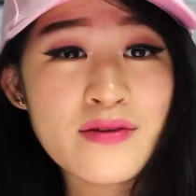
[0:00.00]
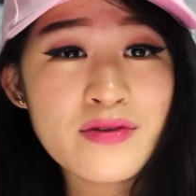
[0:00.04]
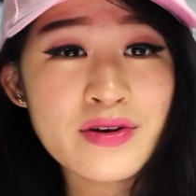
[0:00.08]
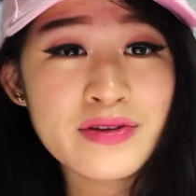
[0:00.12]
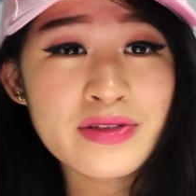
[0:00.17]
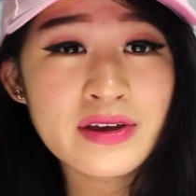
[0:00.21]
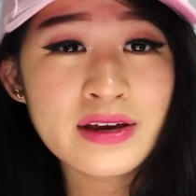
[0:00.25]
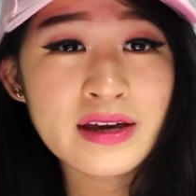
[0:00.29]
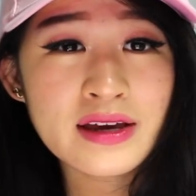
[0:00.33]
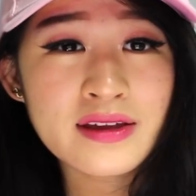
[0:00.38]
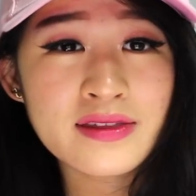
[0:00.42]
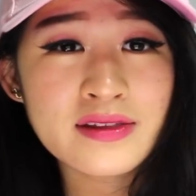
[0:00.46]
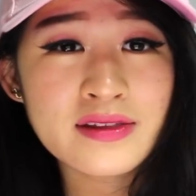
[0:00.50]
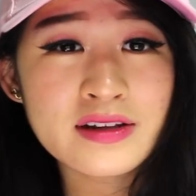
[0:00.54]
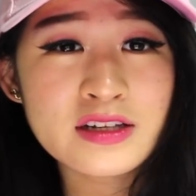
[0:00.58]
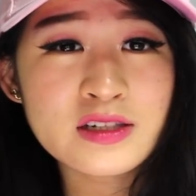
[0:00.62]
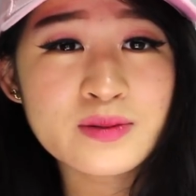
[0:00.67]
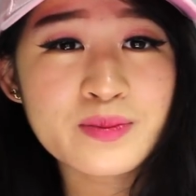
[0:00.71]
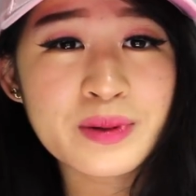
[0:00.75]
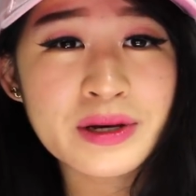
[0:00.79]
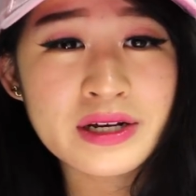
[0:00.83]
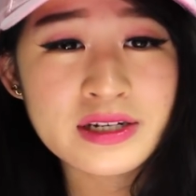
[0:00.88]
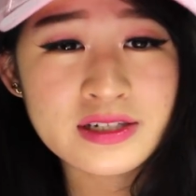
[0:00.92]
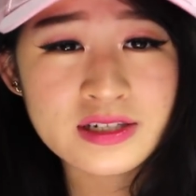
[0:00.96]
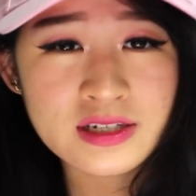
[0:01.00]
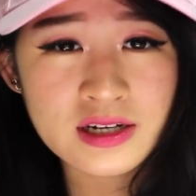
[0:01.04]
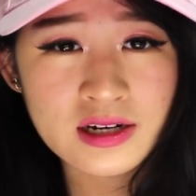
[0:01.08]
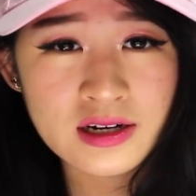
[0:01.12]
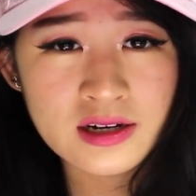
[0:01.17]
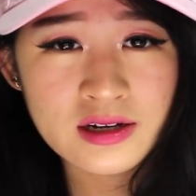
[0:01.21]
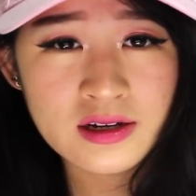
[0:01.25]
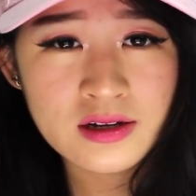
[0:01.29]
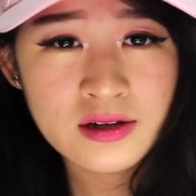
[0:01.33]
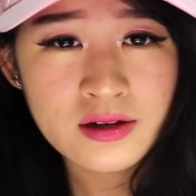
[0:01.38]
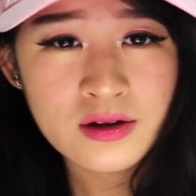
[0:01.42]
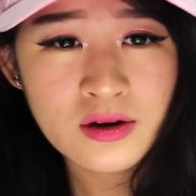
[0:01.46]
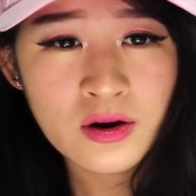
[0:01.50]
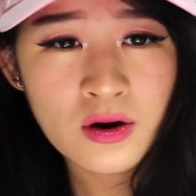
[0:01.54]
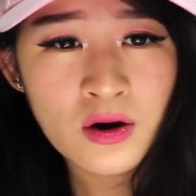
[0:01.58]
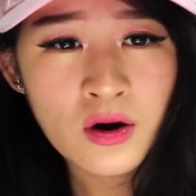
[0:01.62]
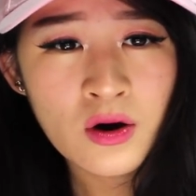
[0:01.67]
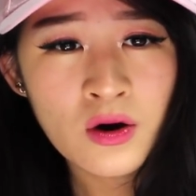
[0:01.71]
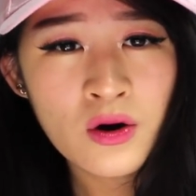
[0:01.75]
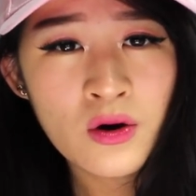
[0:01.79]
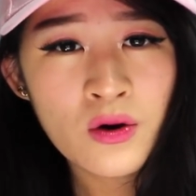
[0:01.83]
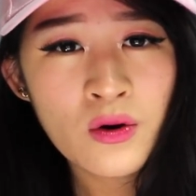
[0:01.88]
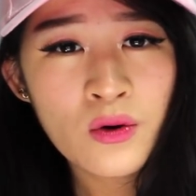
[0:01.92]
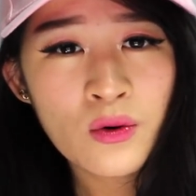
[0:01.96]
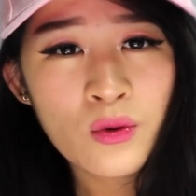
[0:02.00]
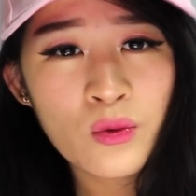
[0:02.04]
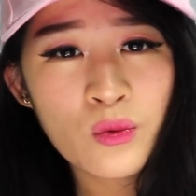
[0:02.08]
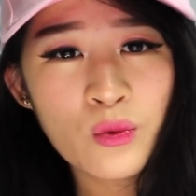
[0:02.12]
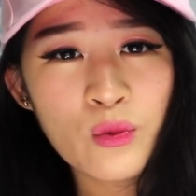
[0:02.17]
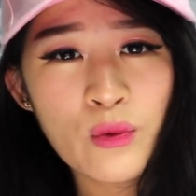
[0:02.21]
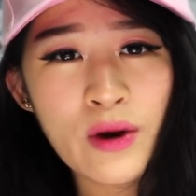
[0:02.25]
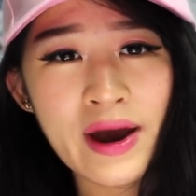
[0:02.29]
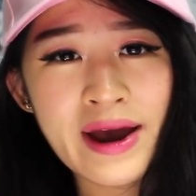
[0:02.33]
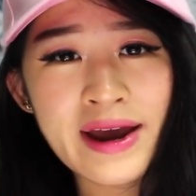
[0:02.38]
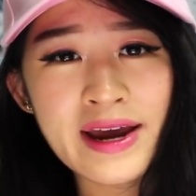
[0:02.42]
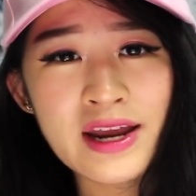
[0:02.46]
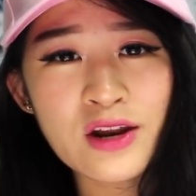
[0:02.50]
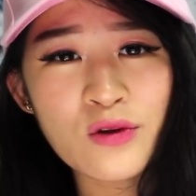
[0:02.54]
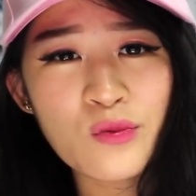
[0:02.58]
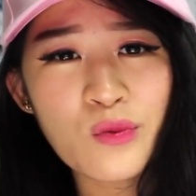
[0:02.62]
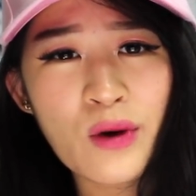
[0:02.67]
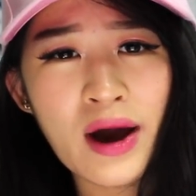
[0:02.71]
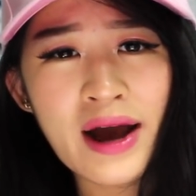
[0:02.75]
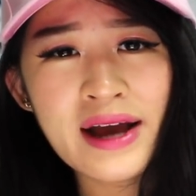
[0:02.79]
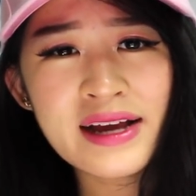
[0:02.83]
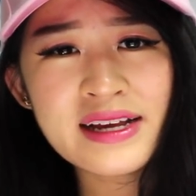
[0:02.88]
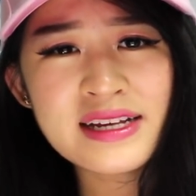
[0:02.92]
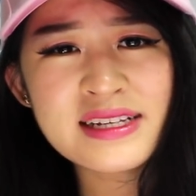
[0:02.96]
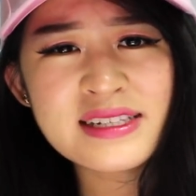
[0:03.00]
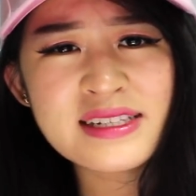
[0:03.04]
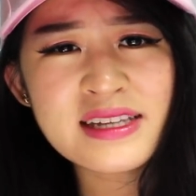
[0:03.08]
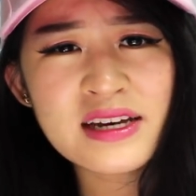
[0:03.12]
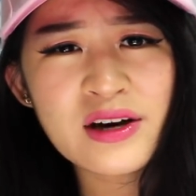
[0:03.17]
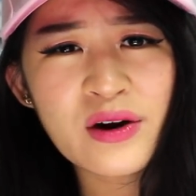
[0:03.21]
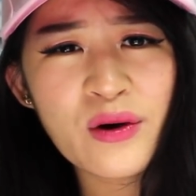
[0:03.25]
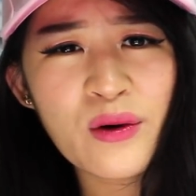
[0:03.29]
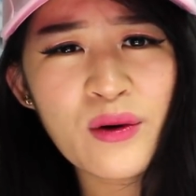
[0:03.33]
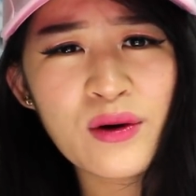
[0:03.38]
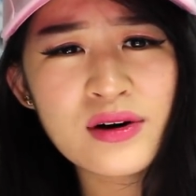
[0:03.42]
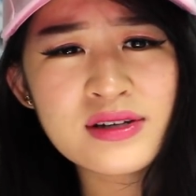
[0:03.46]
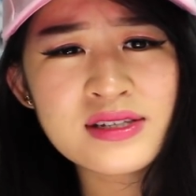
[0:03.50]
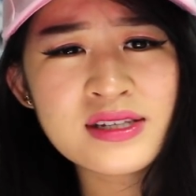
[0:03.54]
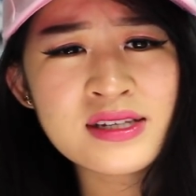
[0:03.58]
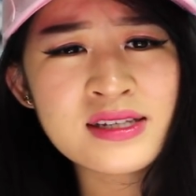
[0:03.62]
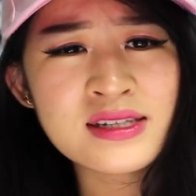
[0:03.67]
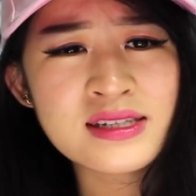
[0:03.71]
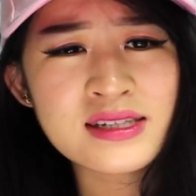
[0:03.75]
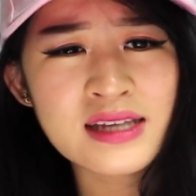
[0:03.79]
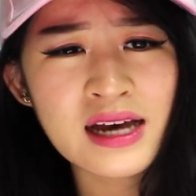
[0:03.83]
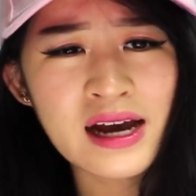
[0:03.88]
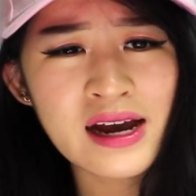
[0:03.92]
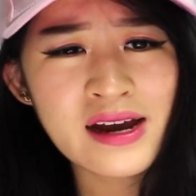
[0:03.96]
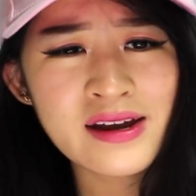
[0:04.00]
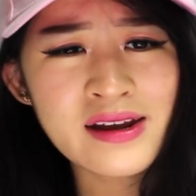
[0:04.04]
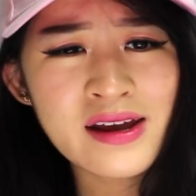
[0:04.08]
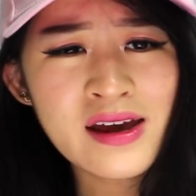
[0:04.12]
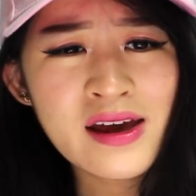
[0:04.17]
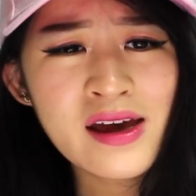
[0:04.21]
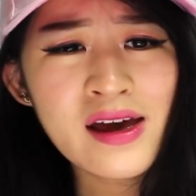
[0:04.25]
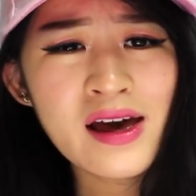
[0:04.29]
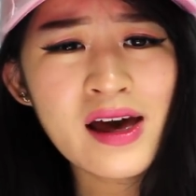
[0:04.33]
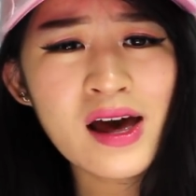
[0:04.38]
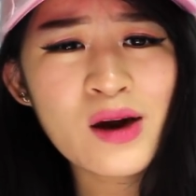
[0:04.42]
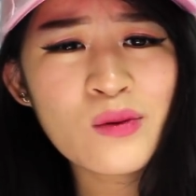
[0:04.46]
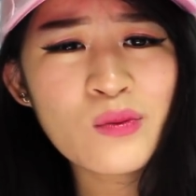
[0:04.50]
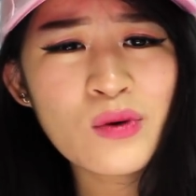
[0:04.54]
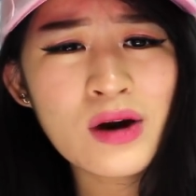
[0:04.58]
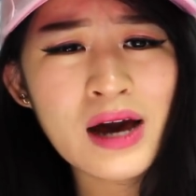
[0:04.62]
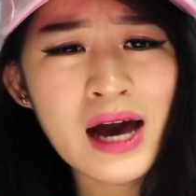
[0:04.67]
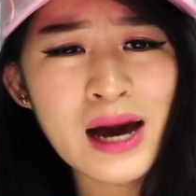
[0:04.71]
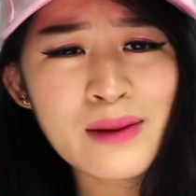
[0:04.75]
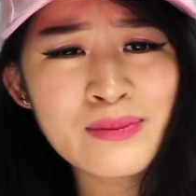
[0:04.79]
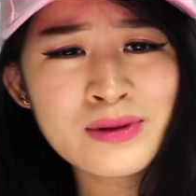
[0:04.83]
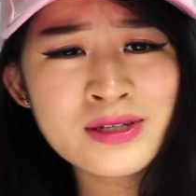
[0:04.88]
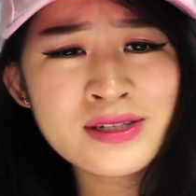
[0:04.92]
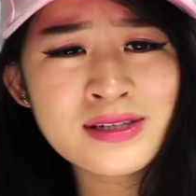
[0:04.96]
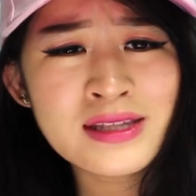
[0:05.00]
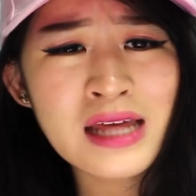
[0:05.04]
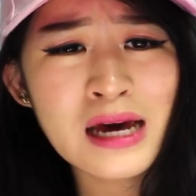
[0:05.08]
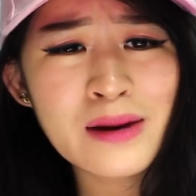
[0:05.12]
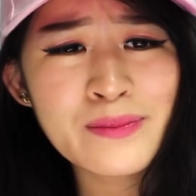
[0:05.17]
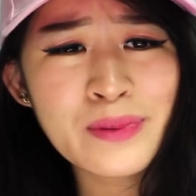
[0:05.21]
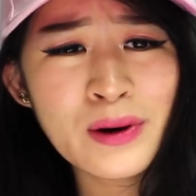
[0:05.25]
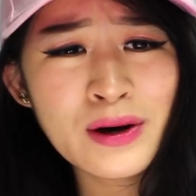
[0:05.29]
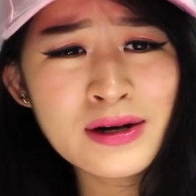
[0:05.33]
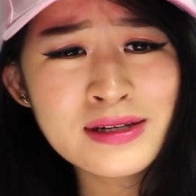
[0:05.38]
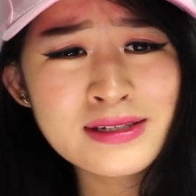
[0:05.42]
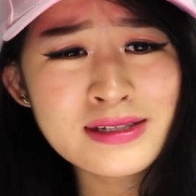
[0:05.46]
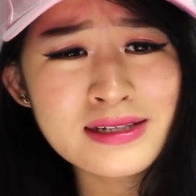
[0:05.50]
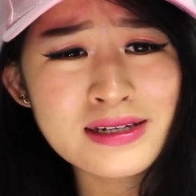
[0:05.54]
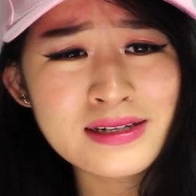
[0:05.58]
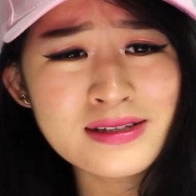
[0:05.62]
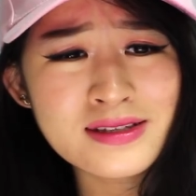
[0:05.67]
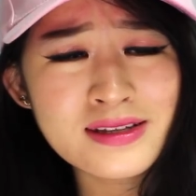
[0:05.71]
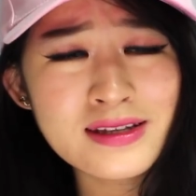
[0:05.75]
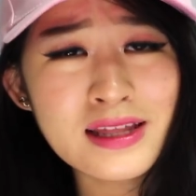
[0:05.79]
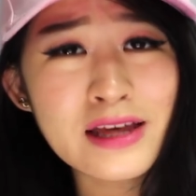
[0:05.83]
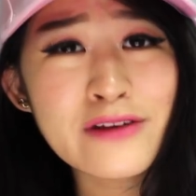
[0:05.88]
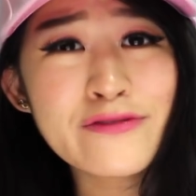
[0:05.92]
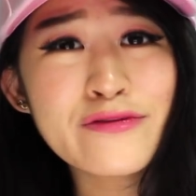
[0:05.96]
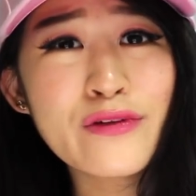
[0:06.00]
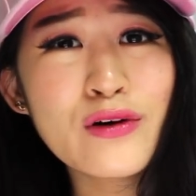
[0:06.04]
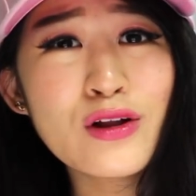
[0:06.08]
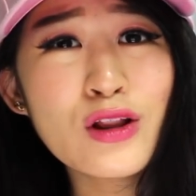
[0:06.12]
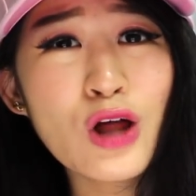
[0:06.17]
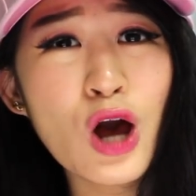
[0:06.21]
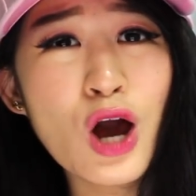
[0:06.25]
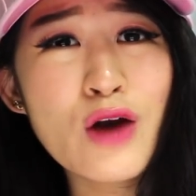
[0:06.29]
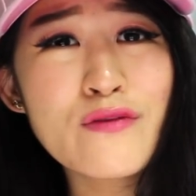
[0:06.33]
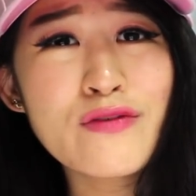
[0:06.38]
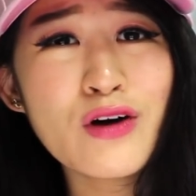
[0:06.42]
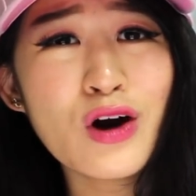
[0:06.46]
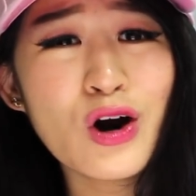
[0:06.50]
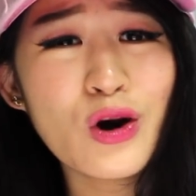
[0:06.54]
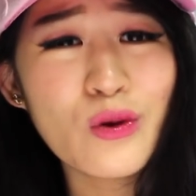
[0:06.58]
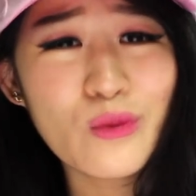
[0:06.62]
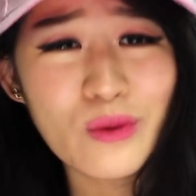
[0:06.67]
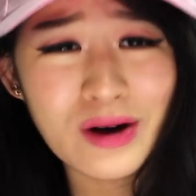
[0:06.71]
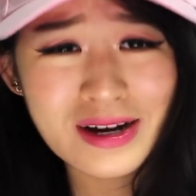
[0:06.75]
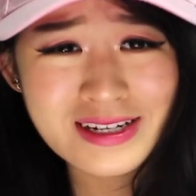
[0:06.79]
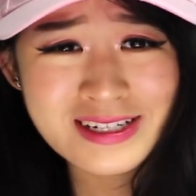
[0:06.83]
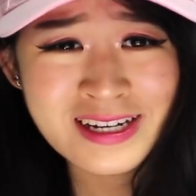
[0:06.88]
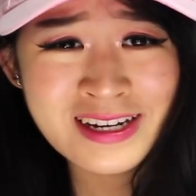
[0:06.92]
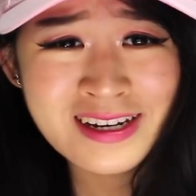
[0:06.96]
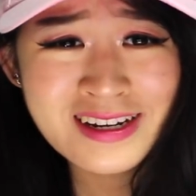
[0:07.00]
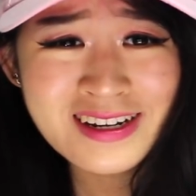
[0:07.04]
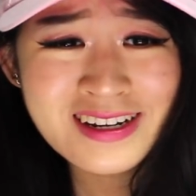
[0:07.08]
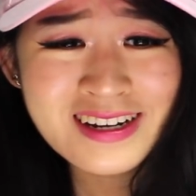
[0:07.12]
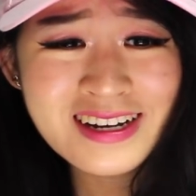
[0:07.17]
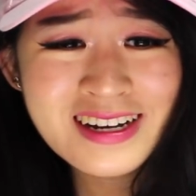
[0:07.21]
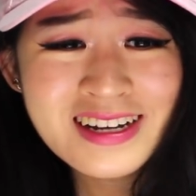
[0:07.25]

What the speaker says: Everything in this picture. Wait, why is there a horse inside? And what happened to that person? Did they fall over or what?